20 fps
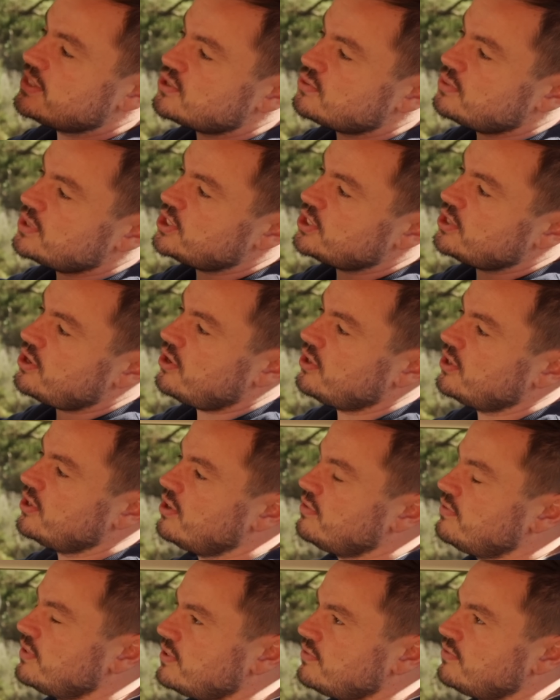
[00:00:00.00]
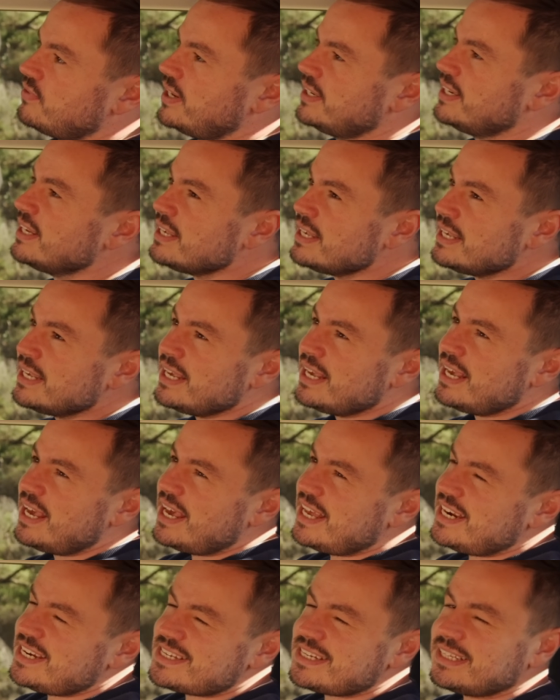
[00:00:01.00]
switch it on and off at the front.
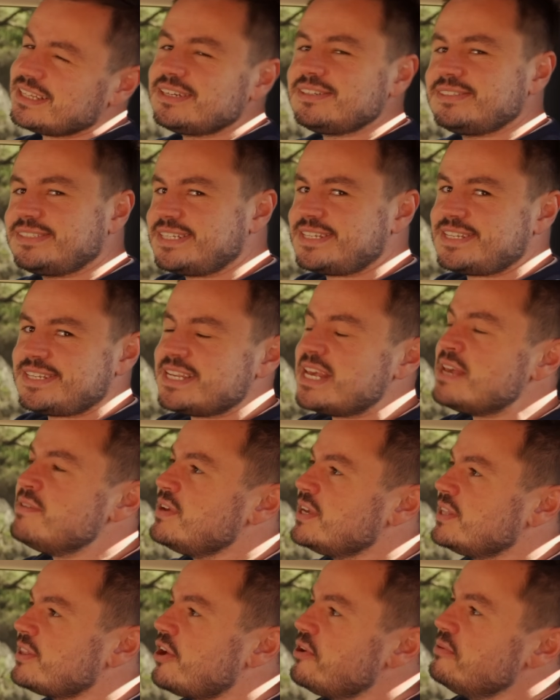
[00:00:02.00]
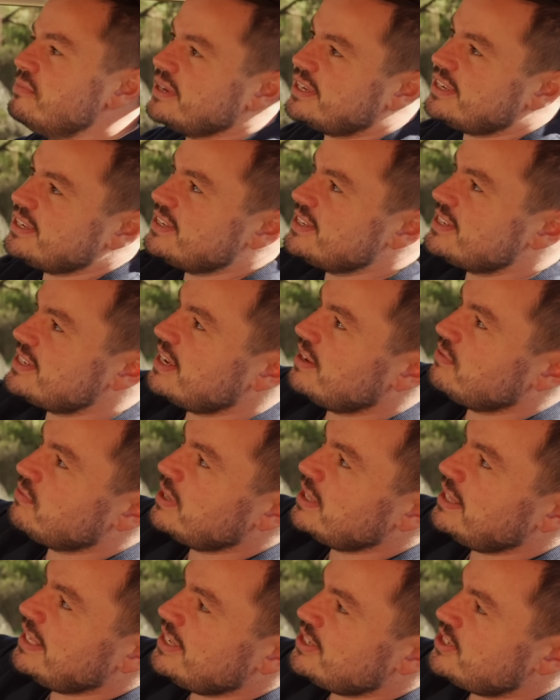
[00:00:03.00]
It is a little deceiving though, because it
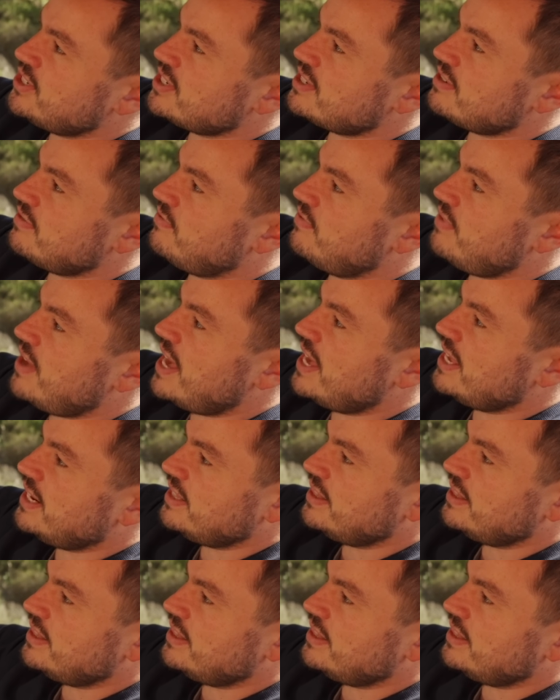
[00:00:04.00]
really is just a fan